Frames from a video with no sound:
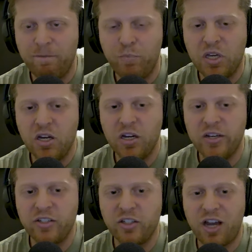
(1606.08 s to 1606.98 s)

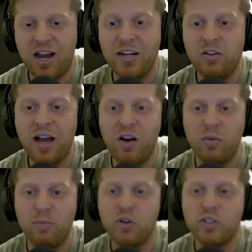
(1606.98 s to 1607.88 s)
because I know how
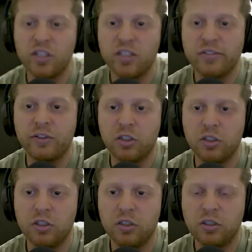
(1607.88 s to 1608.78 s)
important it is for
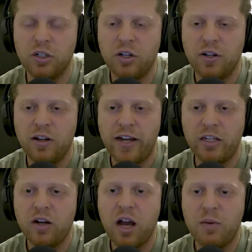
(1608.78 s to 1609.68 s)
her. I
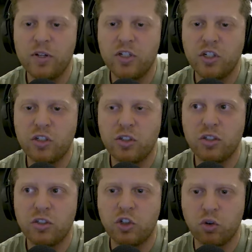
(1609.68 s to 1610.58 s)
know how much
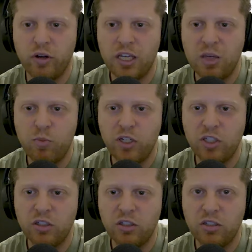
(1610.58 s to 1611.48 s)
joy he brings
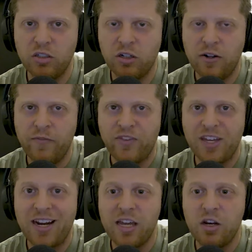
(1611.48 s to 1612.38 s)
to her.
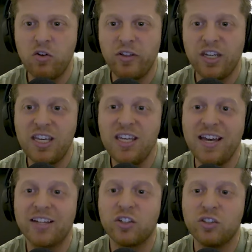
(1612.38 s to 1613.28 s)
And I know that he
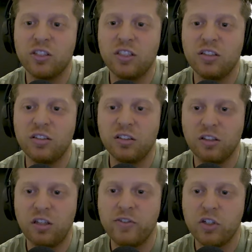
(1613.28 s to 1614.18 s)
actually
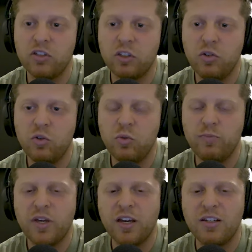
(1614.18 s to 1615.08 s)
loves her too,
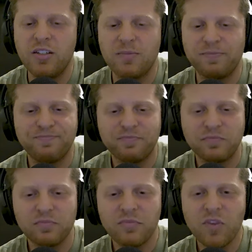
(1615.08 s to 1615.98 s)
because
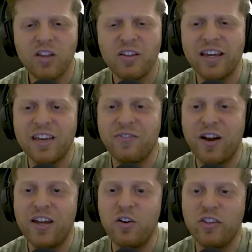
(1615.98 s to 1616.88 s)
like if
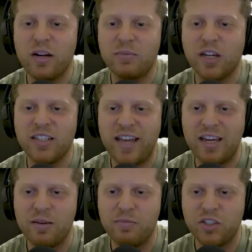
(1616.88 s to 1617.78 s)
I know that I'm going to
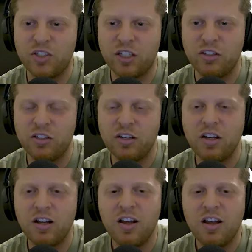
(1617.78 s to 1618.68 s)
take him to see her,
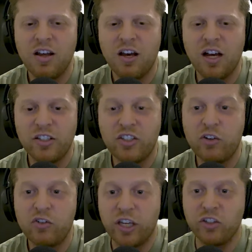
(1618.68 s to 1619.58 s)

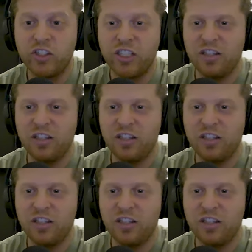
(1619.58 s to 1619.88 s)
generally he'll sit in